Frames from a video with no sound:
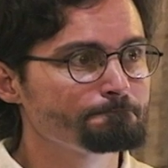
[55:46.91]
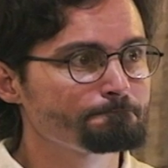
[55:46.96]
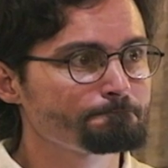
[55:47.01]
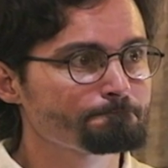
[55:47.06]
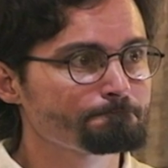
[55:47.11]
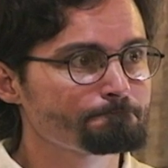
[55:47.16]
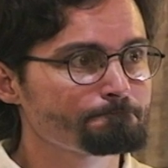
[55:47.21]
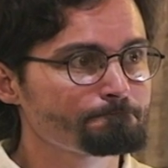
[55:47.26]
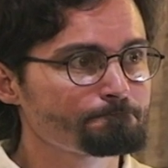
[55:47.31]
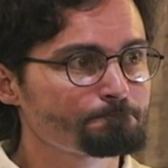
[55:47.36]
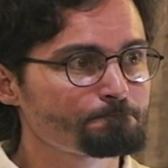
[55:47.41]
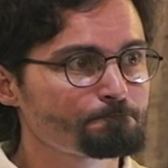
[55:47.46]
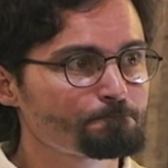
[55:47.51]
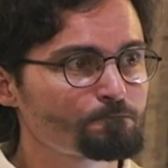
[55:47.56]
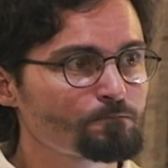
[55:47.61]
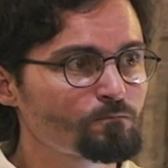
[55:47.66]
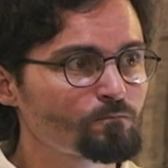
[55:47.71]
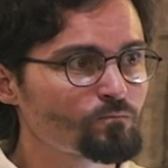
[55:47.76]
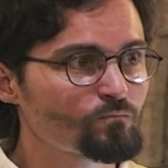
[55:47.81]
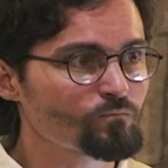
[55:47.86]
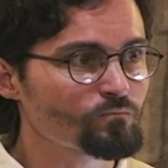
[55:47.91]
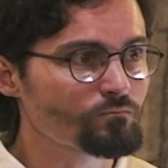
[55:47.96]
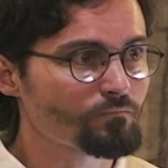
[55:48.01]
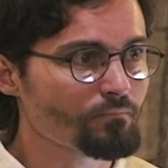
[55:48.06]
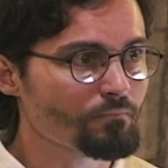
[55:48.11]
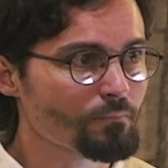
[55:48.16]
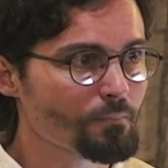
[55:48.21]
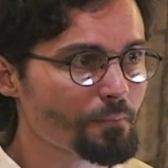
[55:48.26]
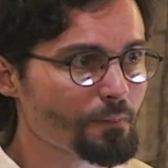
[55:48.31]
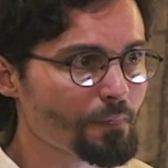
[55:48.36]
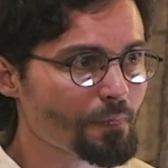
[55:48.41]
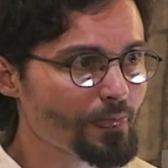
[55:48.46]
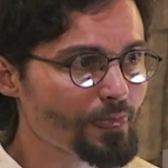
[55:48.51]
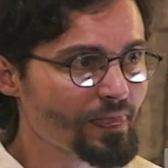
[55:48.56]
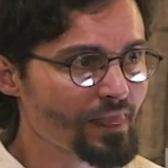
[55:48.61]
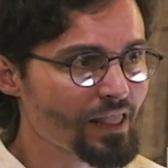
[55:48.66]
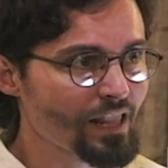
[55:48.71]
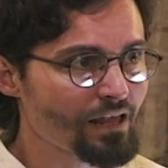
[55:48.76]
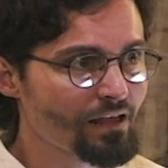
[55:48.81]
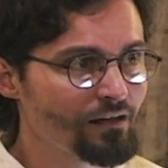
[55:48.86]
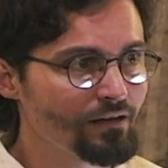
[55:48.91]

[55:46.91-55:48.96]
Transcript: uh, you also pay